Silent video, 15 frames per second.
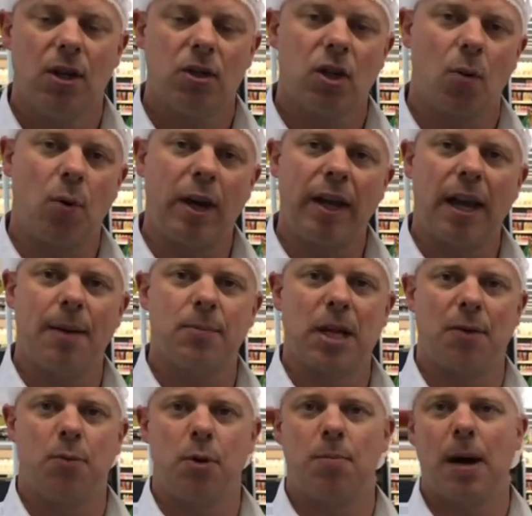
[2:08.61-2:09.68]
So when it comes
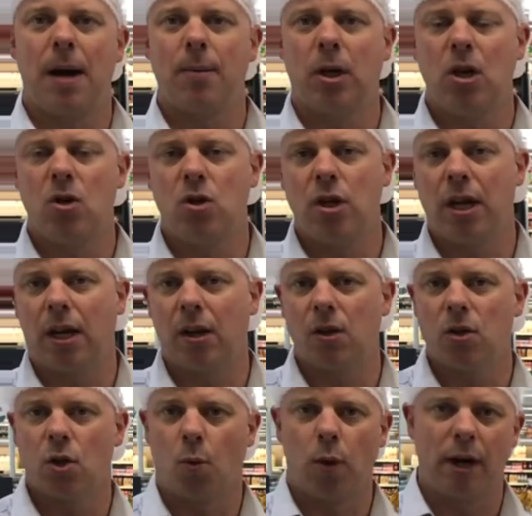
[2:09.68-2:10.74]
up with barbecue
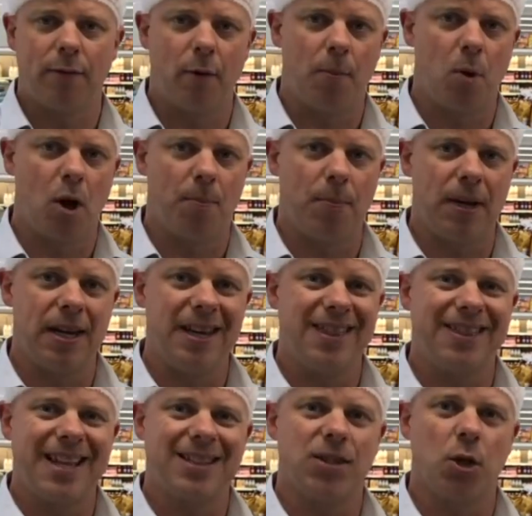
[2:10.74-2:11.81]
chickens or whatever it might be,
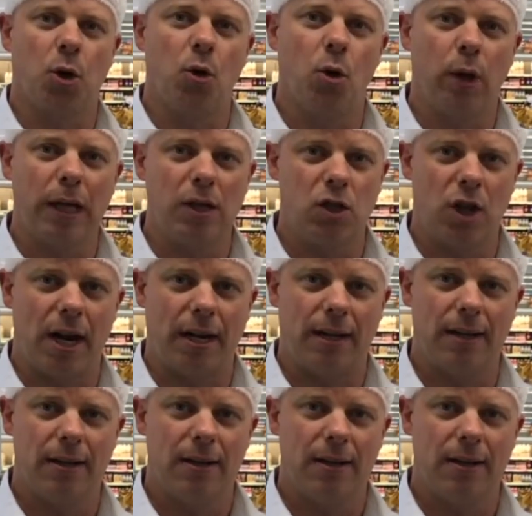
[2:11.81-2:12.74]
that's the cooking check.